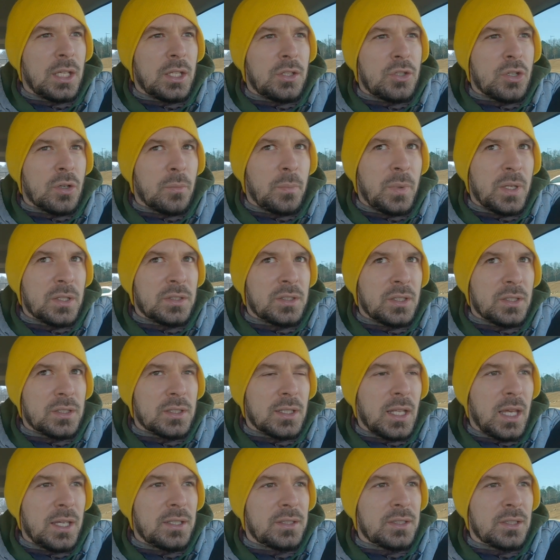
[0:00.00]
get your business
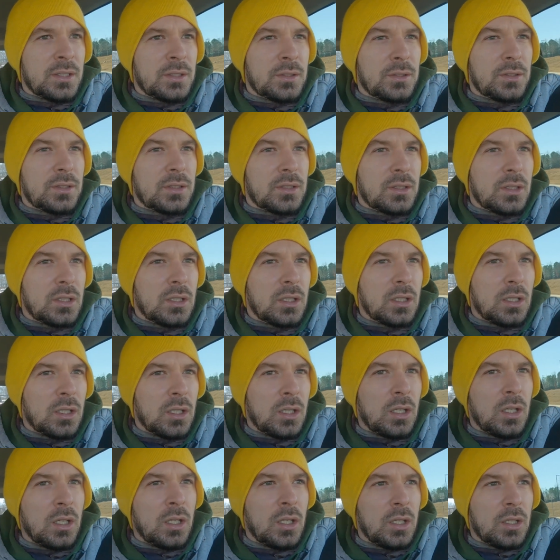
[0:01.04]
license,
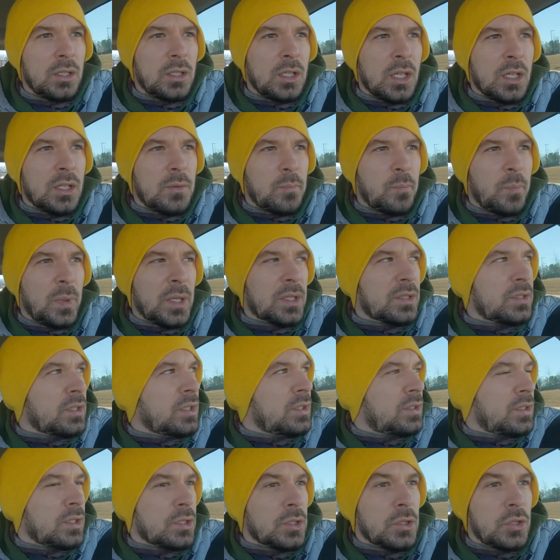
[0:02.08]
get
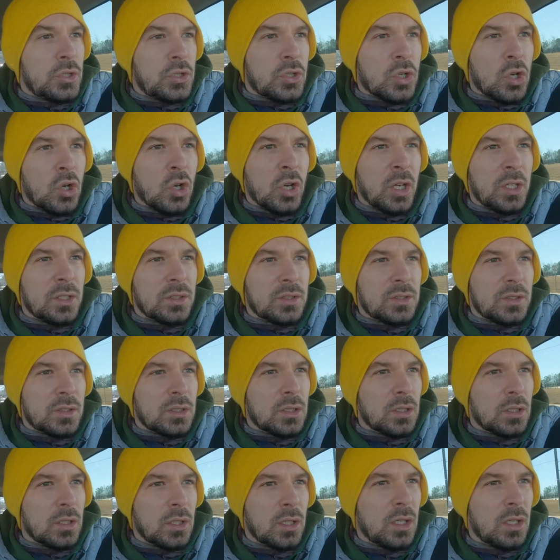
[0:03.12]
business insurance,